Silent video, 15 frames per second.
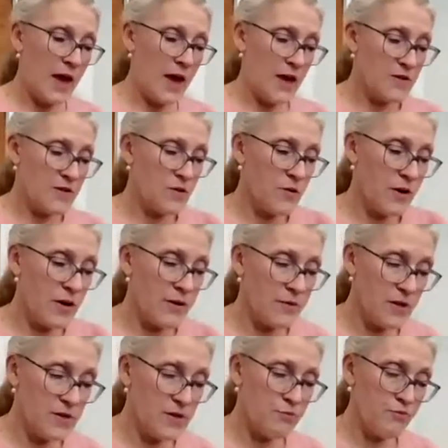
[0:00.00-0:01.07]
And so I'm
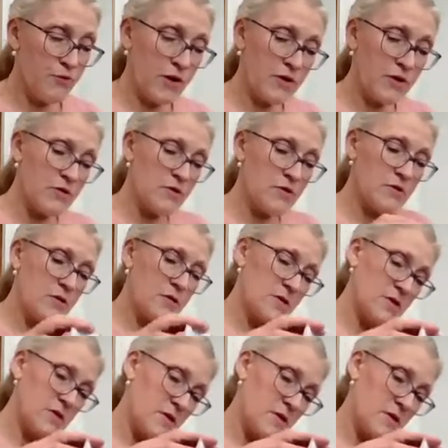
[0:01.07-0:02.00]
going to sprinkle